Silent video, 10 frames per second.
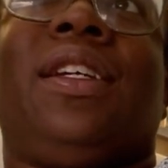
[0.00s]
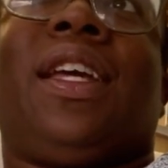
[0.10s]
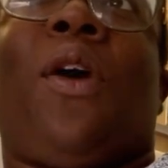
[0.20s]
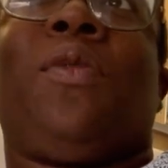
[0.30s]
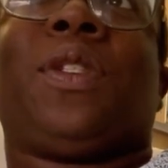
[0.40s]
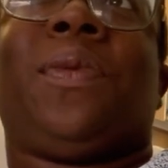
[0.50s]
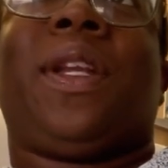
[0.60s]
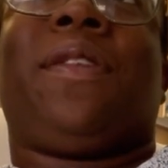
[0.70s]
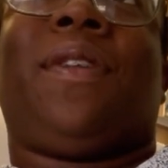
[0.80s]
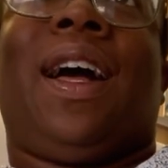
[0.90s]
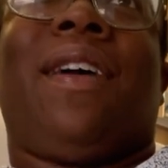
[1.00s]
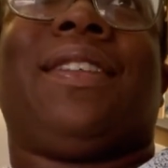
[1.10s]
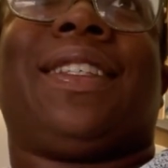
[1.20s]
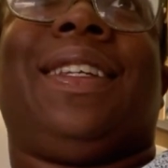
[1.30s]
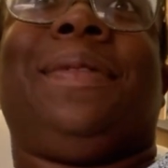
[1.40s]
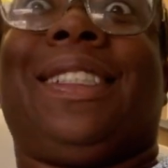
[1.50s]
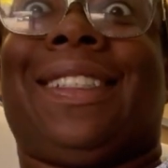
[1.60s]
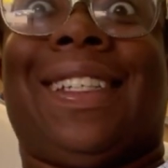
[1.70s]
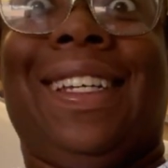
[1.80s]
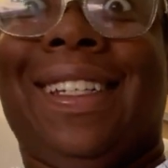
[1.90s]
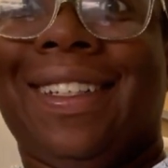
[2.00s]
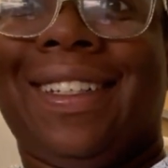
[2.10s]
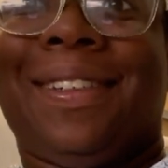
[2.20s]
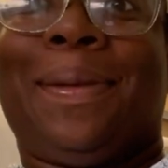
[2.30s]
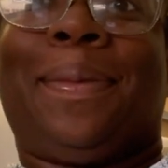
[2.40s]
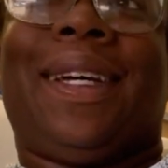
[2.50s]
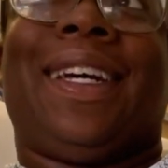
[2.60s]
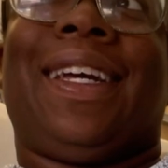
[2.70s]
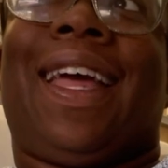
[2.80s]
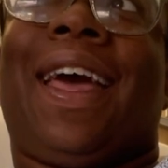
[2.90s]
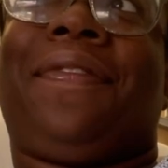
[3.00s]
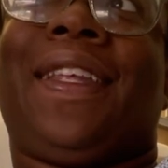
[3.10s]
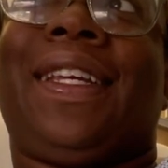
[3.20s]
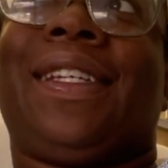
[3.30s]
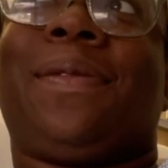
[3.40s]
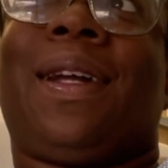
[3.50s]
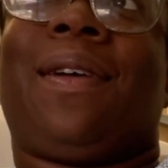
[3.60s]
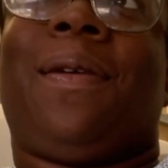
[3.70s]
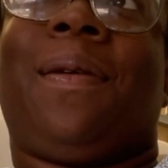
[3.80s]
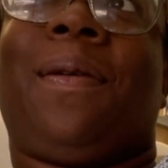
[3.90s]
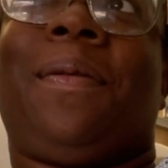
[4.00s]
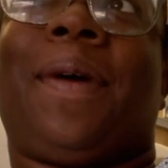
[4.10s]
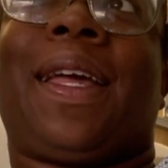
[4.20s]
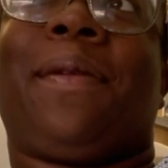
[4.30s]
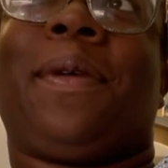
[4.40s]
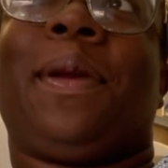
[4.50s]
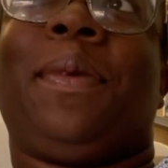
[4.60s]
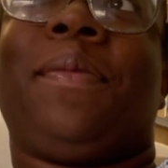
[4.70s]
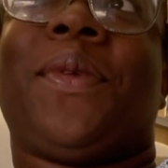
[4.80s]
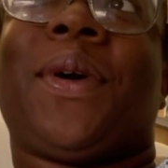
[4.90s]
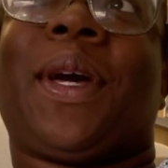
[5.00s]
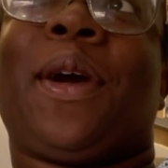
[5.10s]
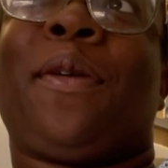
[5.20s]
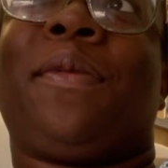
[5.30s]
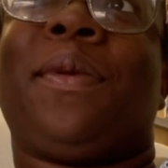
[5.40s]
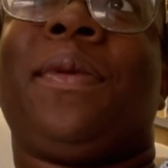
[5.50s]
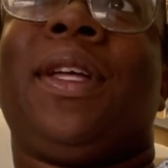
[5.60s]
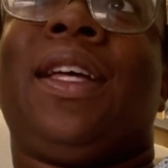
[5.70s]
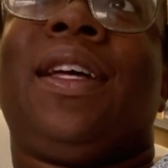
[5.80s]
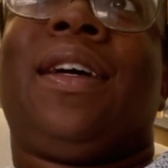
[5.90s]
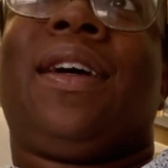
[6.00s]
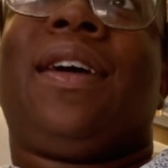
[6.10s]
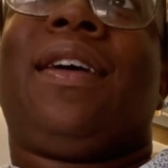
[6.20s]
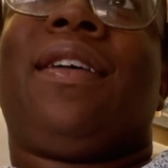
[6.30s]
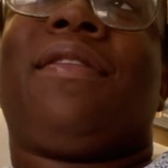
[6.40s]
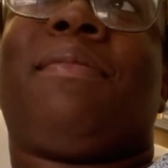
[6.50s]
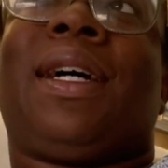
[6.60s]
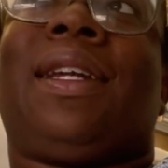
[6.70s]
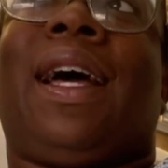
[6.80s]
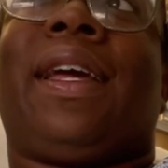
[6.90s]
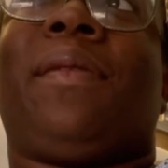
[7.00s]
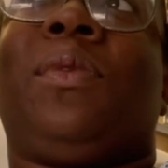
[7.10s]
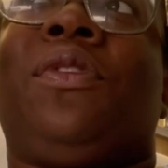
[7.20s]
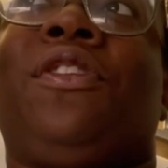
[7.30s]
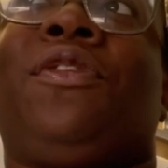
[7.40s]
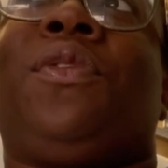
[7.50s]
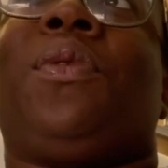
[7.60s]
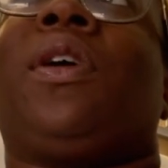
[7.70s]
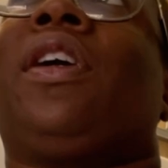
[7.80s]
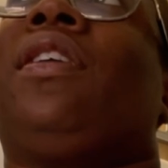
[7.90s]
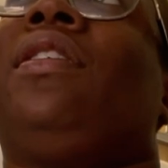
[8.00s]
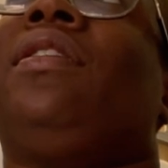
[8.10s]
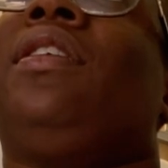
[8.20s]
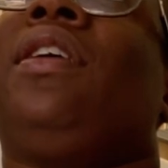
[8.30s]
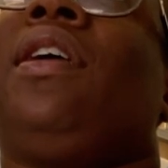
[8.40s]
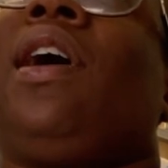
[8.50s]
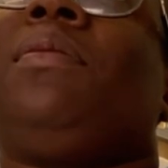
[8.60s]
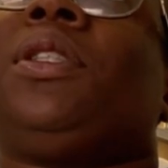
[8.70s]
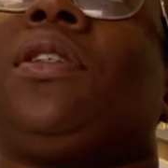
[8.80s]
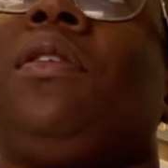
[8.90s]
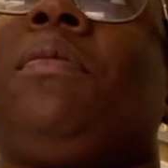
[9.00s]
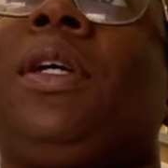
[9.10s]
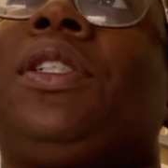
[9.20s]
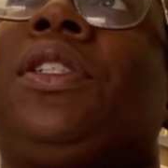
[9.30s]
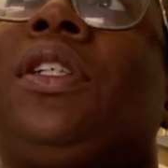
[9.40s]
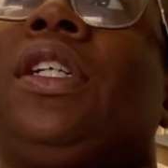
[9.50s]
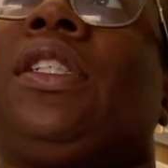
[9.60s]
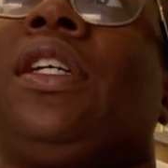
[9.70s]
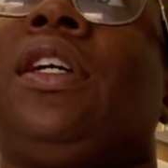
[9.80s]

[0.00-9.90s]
over 24 hours. So let me just eat, you know. But after this, when I go home, I am going to be more careful of my diet moving forward. I'm just going to make sure it's